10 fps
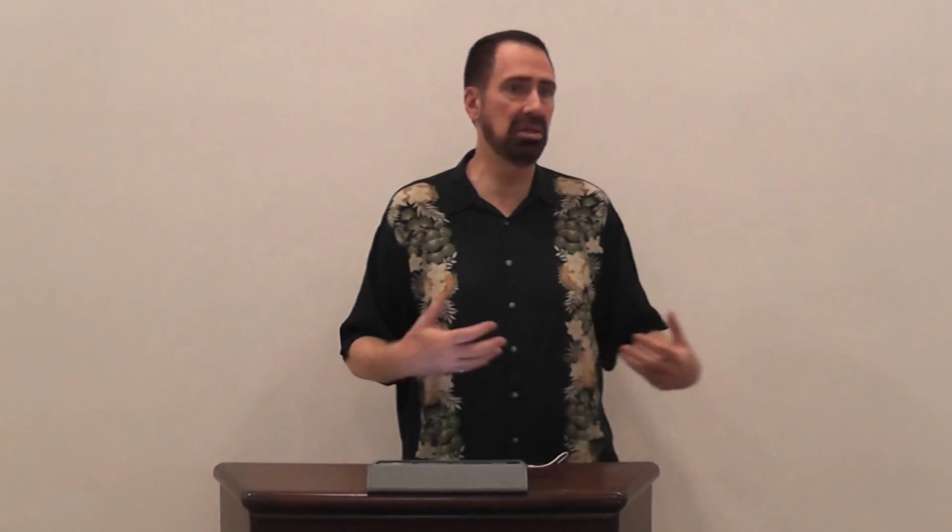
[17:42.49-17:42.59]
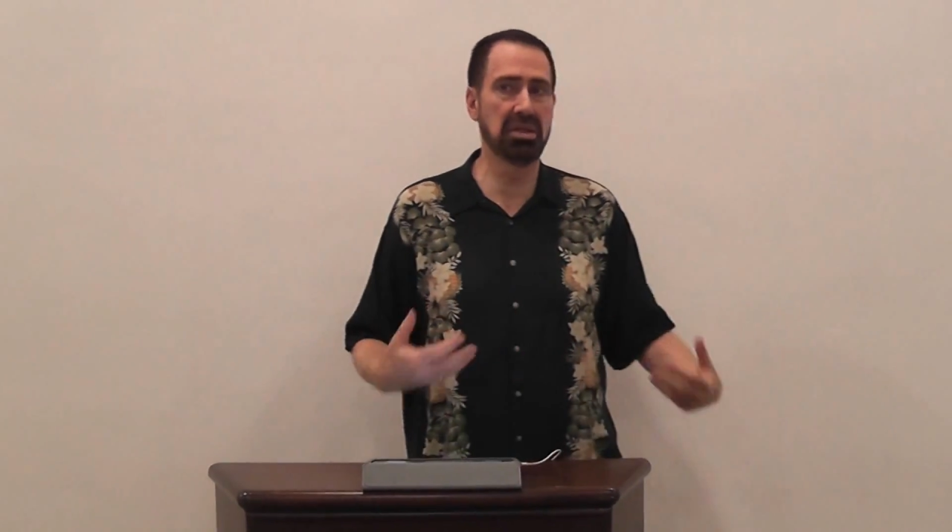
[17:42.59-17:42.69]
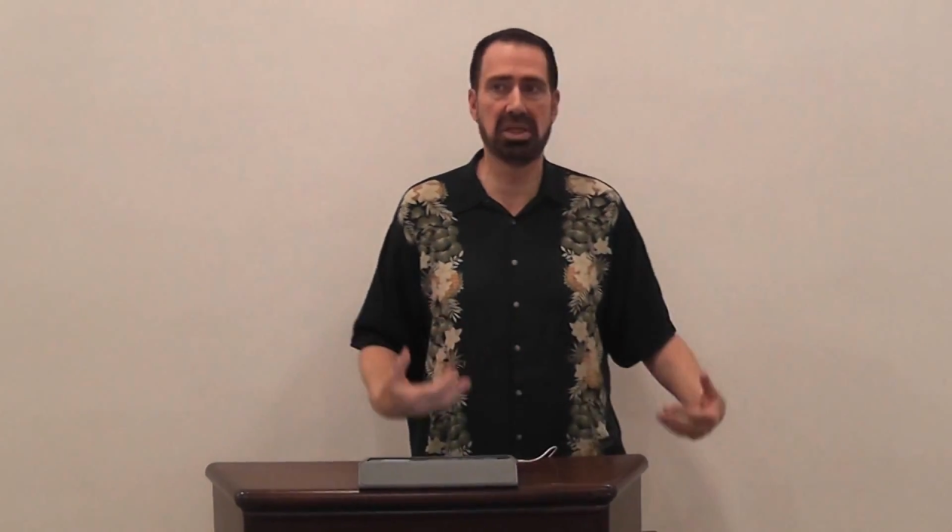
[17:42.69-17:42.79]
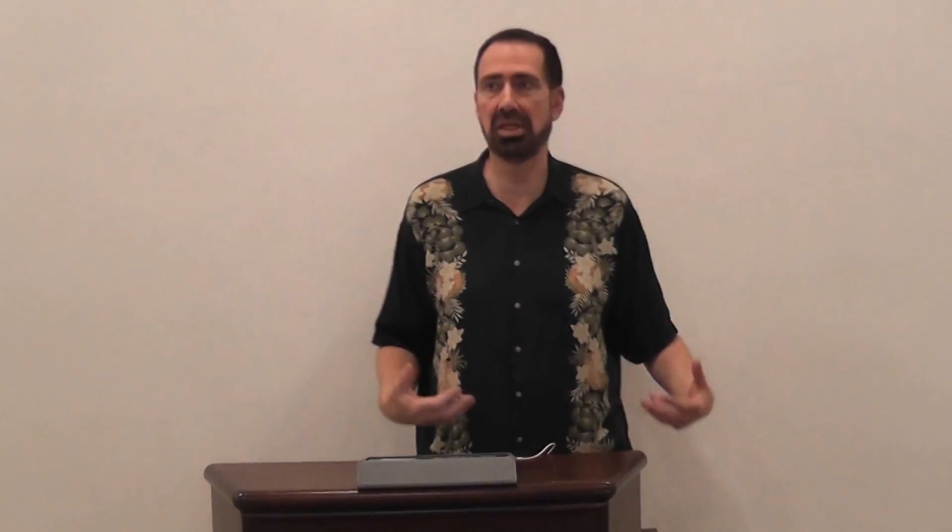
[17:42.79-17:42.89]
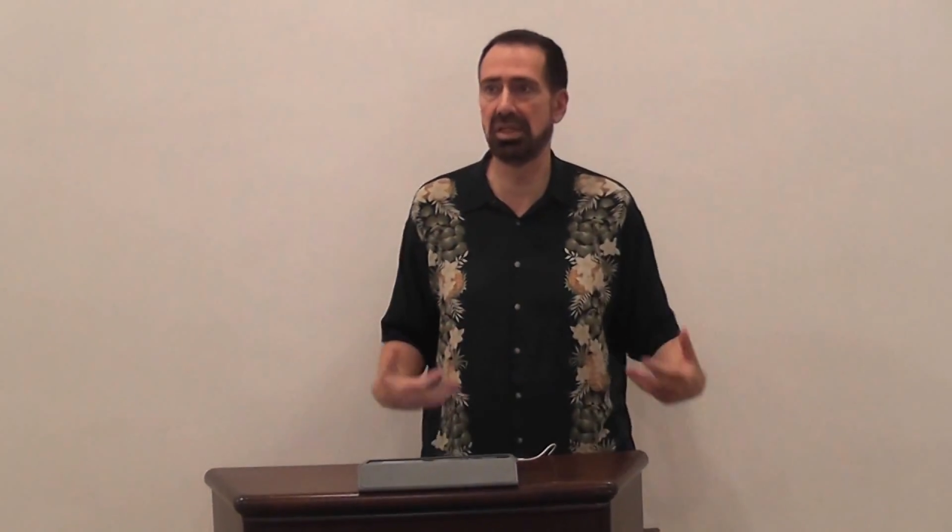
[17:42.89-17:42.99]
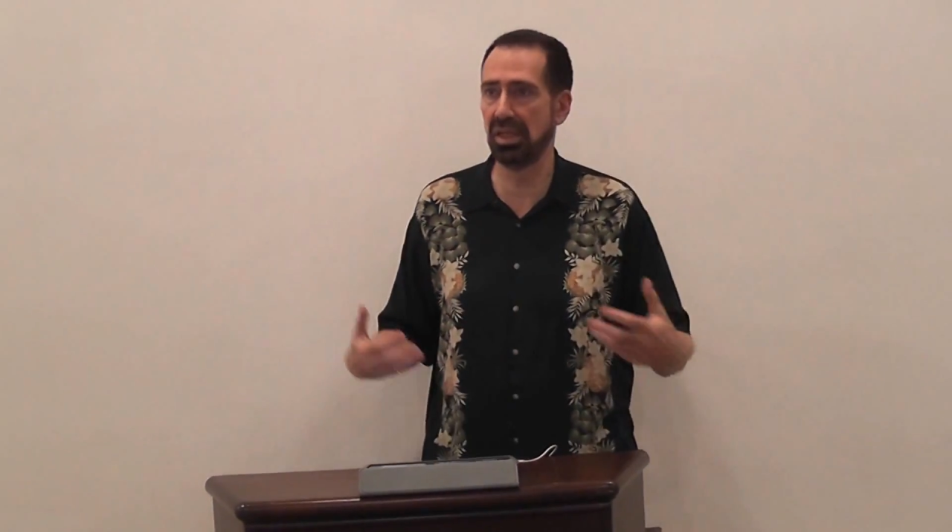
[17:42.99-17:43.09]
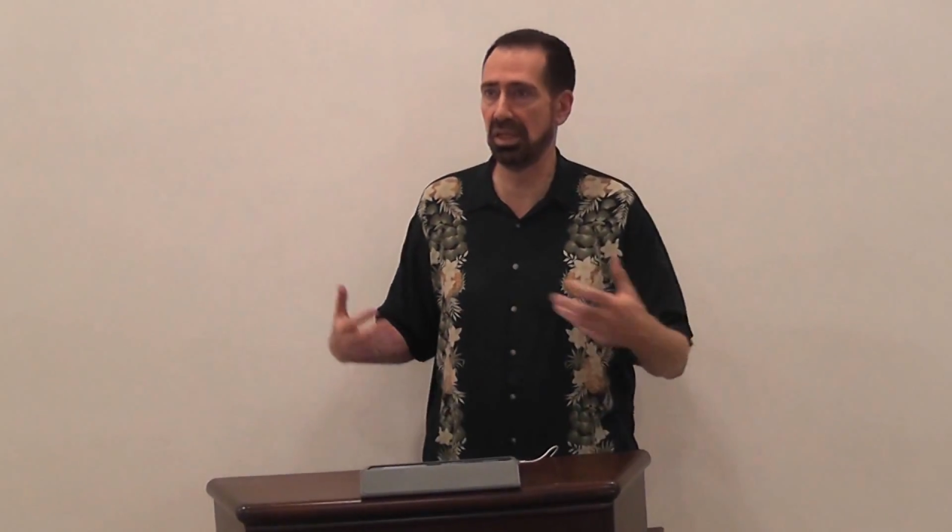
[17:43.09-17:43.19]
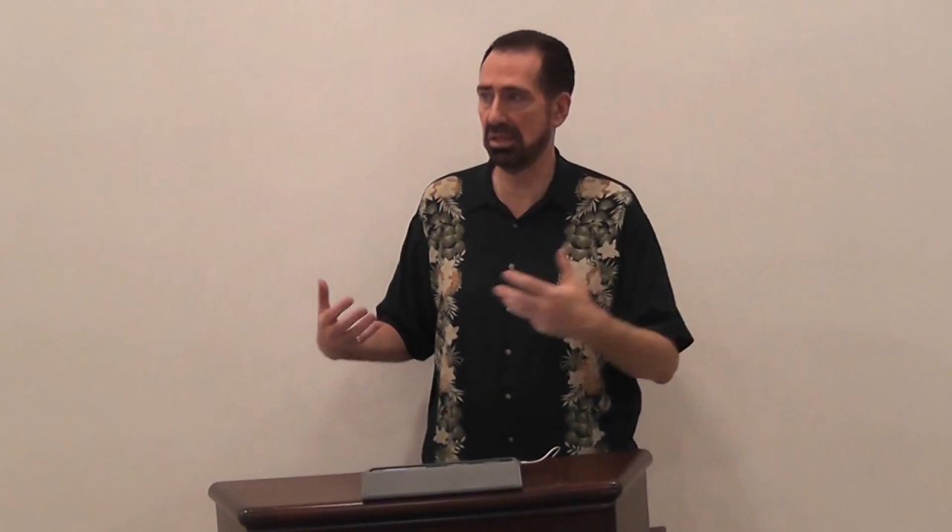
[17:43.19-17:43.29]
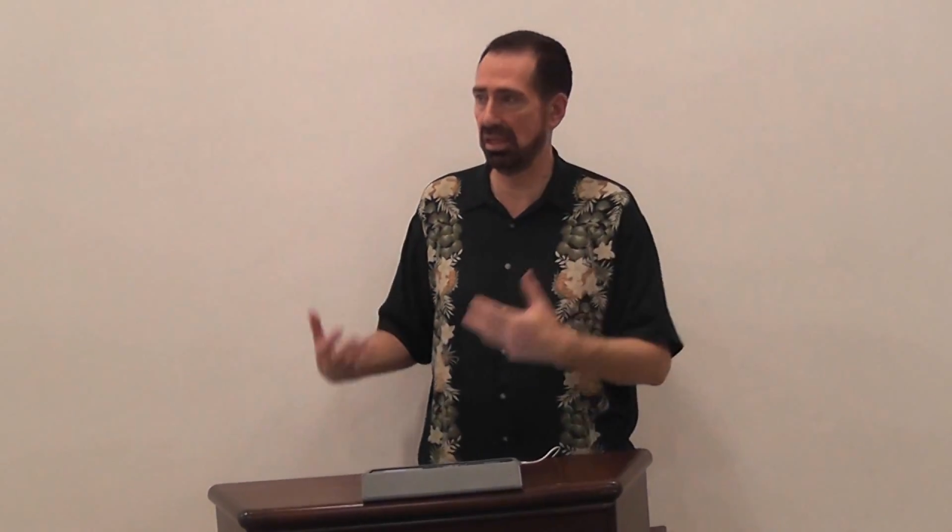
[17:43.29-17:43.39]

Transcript: its kidney, its